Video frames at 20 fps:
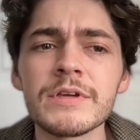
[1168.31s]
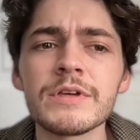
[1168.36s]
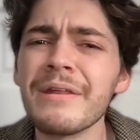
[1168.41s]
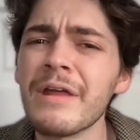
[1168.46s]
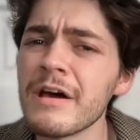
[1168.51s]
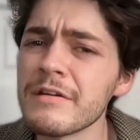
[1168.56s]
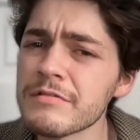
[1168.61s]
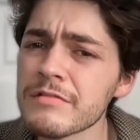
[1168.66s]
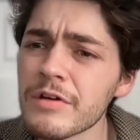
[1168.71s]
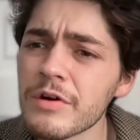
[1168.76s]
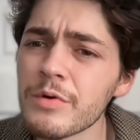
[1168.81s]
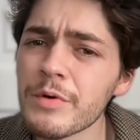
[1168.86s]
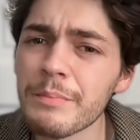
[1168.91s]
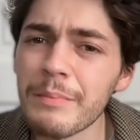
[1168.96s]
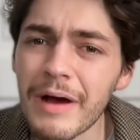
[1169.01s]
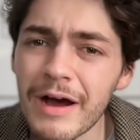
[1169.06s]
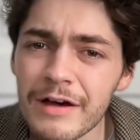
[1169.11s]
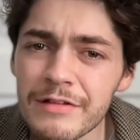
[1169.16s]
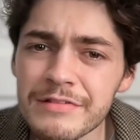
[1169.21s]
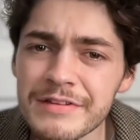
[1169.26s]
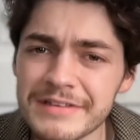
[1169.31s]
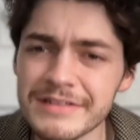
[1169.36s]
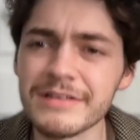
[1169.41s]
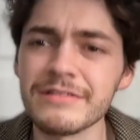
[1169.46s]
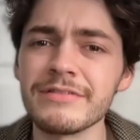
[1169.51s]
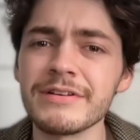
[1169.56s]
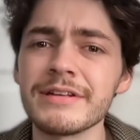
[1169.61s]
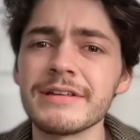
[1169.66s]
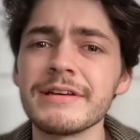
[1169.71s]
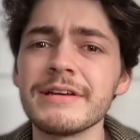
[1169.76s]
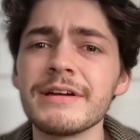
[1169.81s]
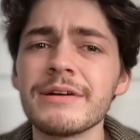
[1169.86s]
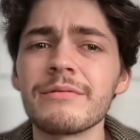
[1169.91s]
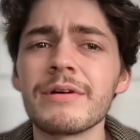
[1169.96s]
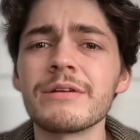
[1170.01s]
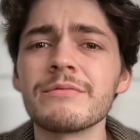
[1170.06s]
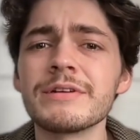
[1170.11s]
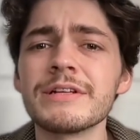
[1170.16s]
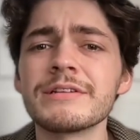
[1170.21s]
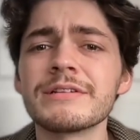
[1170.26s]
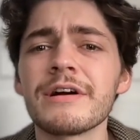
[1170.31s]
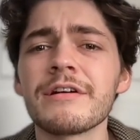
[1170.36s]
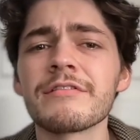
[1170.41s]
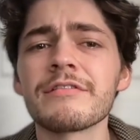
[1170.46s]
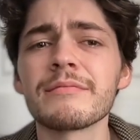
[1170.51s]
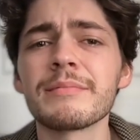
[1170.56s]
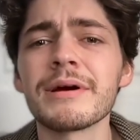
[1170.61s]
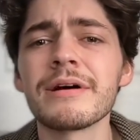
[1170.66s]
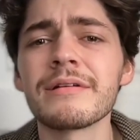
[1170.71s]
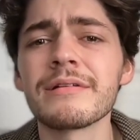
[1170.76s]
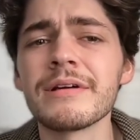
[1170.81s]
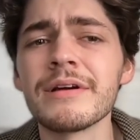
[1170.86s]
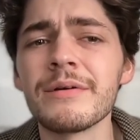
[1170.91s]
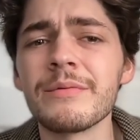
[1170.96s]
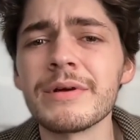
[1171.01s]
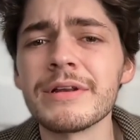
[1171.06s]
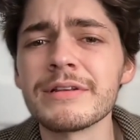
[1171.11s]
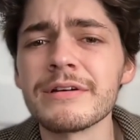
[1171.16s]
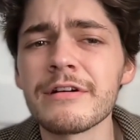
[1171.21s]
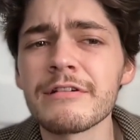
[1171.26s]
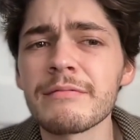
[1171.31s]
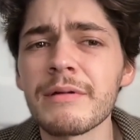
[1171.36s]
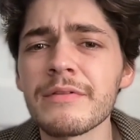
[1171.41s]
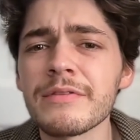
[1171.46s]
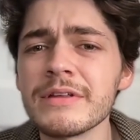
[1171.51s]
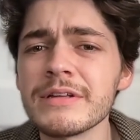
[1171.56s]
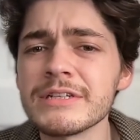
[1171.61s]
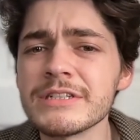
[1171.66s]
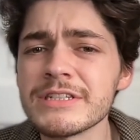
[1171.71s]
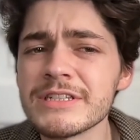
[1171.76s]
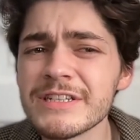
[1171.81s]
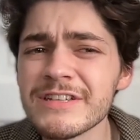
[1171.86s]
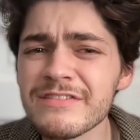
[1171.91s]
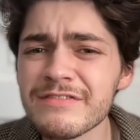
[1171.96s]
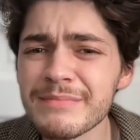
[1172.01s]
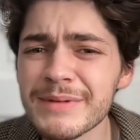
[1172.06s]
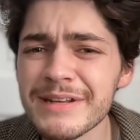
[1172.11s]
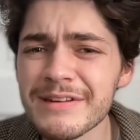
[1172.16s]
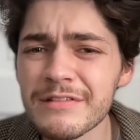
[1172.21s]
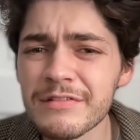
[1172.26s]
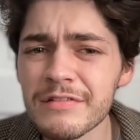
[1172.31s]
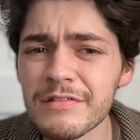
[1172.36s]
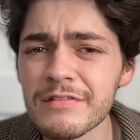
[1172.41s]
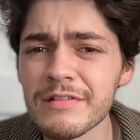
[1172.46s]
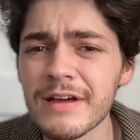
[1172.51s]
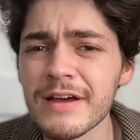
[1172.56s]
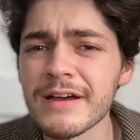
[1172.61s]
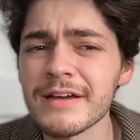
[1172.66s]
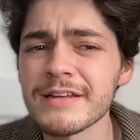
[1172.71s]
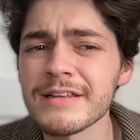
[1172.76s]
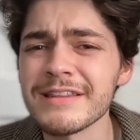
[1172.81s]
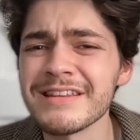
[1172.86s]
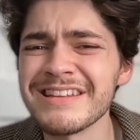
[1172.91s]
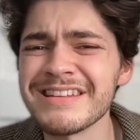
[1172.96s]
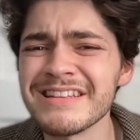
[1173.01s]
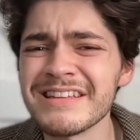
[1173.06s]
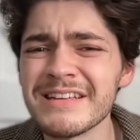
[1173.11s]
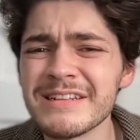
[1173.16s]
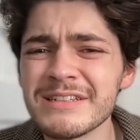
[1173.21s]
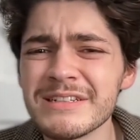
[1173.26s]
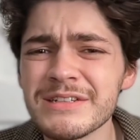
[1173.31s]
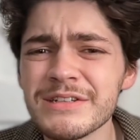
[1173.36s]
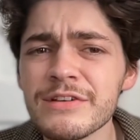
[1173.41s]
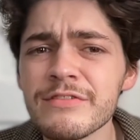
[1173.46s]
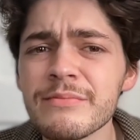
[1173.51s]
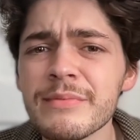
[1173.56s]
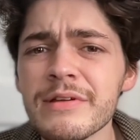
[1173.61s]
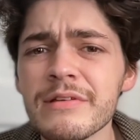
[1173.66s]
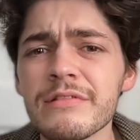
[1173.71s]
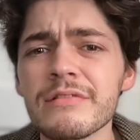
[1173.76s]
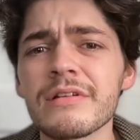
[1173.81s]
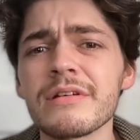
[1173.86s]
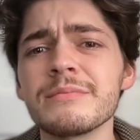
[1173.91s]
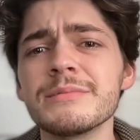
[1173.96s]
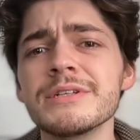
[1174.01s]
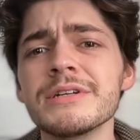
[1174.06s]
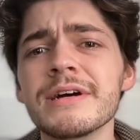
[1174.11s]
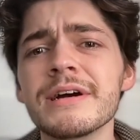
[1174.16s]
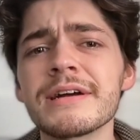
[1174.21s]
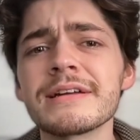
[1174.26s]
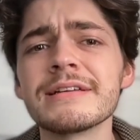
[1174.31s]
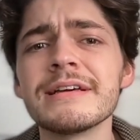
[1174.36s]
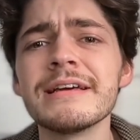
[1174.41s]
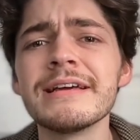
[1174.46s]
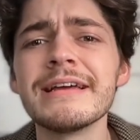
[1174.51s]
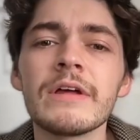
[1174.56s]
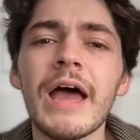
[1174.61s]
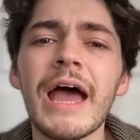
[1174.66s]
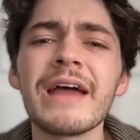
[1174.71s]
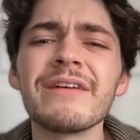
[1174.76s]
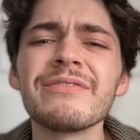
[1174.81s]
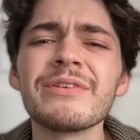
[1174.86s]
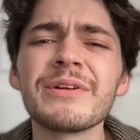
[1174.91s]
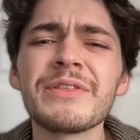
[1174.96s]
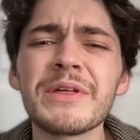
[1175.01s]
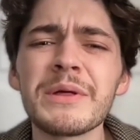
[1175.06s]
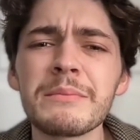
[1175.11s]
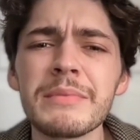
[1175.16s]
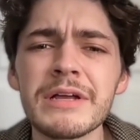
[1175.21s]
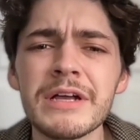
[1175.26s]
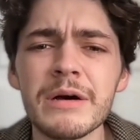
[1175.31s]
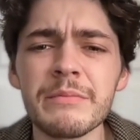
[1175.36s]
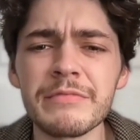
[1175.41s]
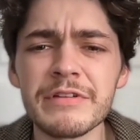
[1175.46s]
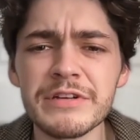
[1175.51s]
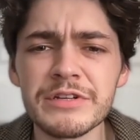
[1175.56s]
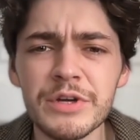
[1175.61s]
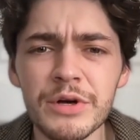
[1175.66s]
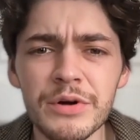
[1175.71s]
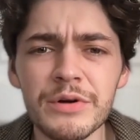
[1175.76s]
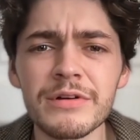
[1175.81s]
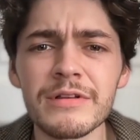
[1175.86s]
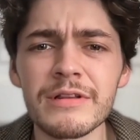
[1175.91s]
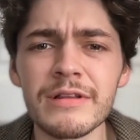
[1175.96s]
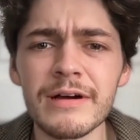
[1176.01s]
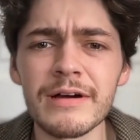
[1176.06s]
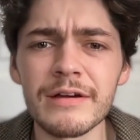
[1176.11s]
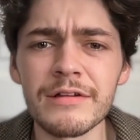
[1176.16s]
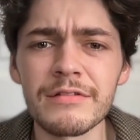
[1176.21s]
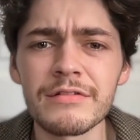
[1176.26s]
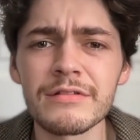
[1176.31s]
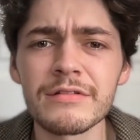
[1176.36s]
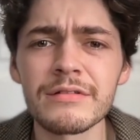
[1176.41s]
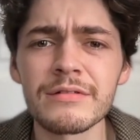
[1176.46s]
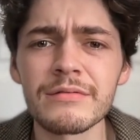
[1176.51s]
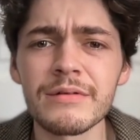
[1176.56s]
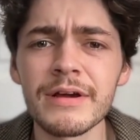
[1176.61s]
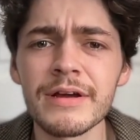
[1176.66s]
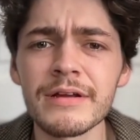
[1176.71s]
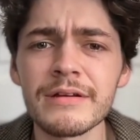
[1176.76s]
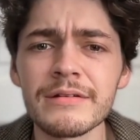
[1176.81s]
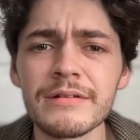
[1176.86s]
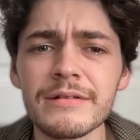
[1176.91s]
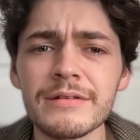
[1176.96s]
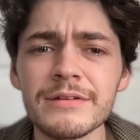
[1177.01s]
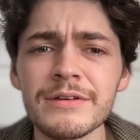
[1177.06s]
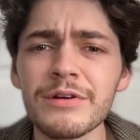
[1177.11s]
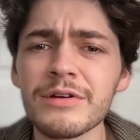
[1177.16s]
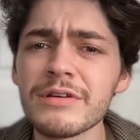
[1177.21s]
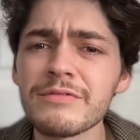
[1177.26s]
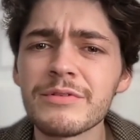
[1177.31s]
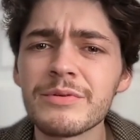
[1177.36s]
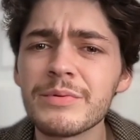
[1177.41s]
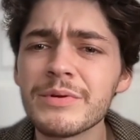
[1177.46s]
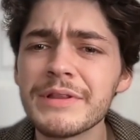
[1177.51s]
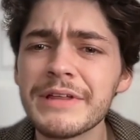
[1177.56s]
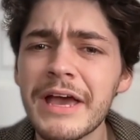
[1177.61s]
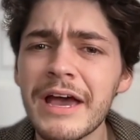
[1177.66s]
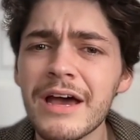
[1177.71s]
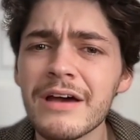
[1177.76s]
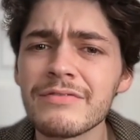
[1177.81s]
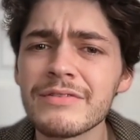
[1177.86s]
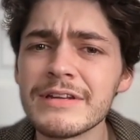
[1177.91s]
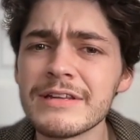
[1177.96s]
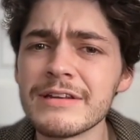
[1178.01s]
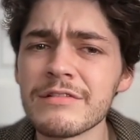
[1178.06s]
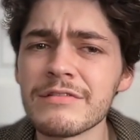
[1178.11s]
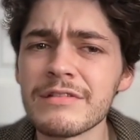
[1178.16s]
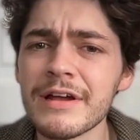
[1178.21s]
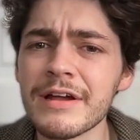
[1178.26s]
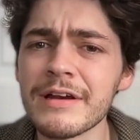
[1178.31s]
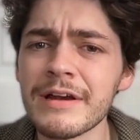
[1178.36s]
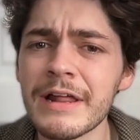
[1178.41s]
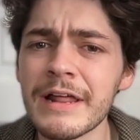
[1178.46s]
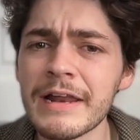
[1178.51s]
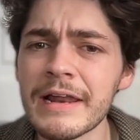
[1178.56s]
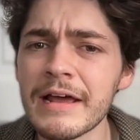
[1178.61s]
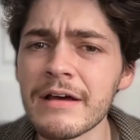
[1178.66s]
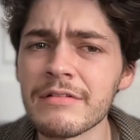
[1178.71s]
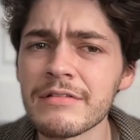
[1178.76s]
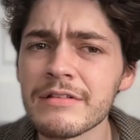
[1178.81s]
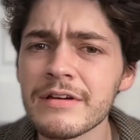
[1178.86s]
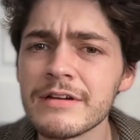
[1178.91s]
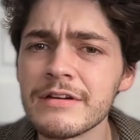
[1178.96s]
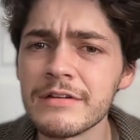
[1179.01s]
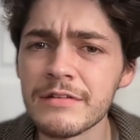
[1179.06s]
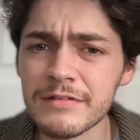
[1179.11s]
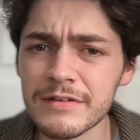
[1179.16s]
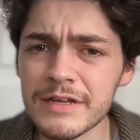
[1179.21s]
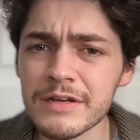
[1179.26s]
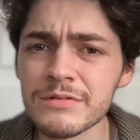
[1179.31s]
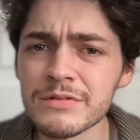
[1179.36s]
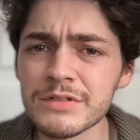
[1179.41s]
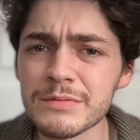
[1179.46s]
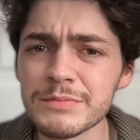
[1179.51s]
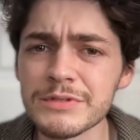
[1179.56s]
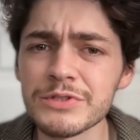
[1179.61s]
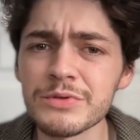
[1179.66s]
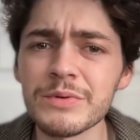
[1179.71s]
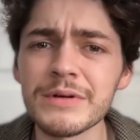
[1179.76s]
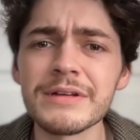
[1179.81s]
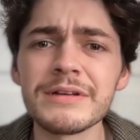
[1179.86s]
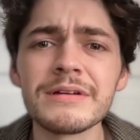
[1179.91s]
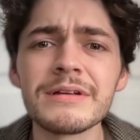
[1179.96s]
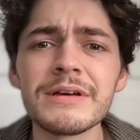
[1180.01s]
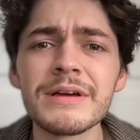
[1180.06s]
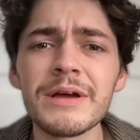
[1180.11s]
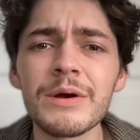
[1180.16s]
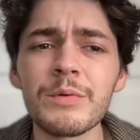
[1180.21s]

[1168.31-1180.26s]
Not so with positivity, right? When he talks about when he talks about the achievement society being the achievement subject, everything becomes internalized, right? you don't even really have an inside and an outside to distinguish between.